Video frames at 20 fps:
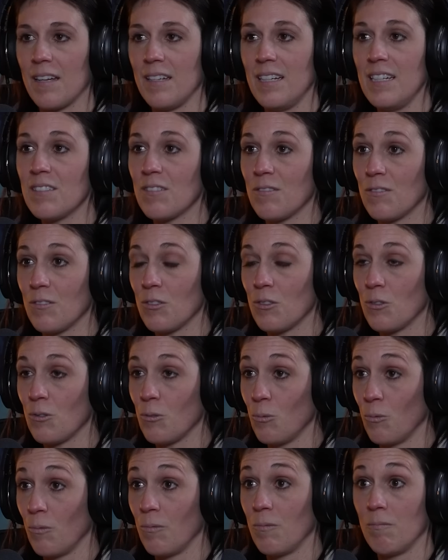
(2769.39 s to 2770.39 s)
Yeah, it's
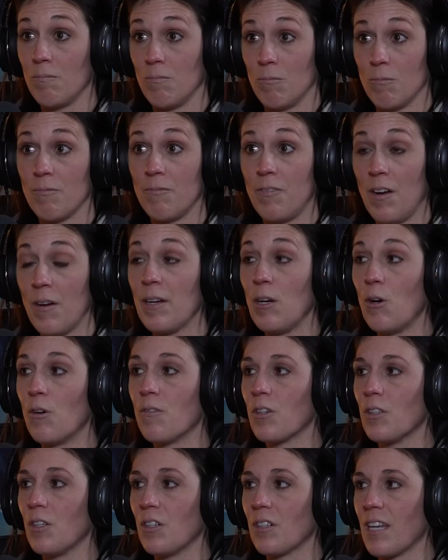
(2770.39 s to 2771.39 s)
very
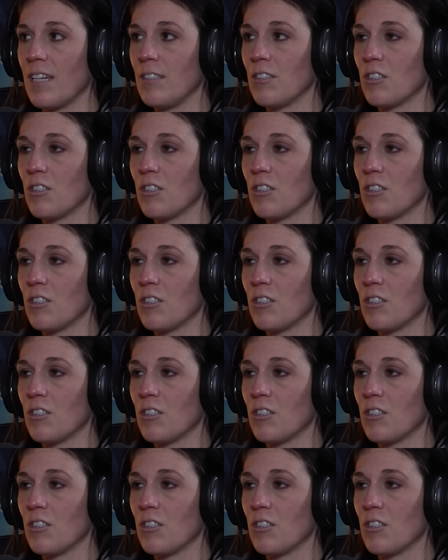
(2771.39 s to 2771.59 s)
overlooked.